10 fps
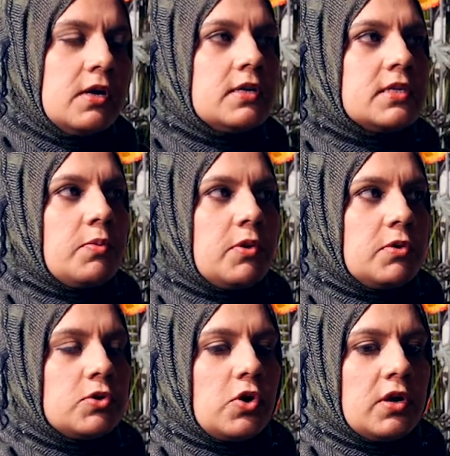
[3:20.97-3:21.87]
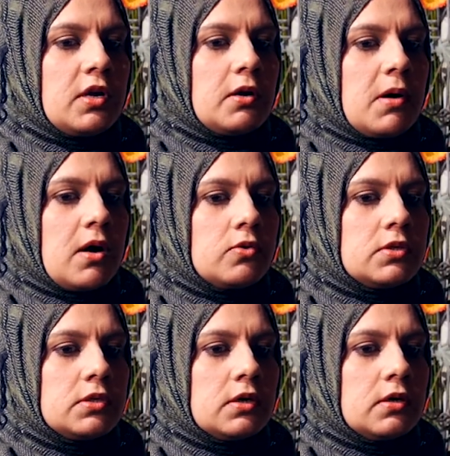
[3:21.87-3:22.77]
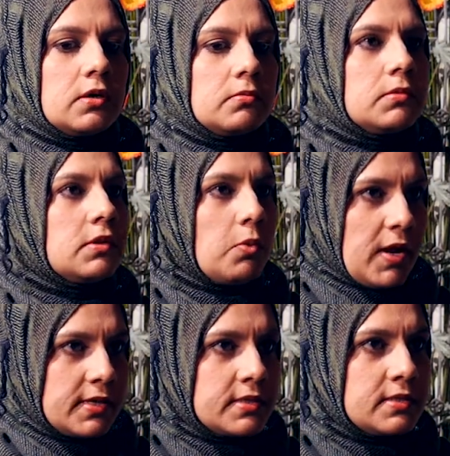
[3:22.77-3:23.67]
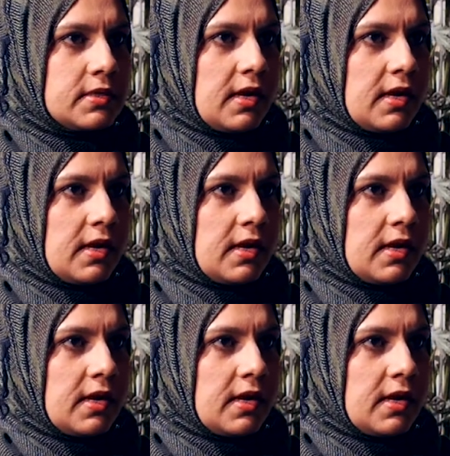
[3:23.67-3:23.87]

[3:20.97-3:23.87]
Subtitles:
say when we're talking about the West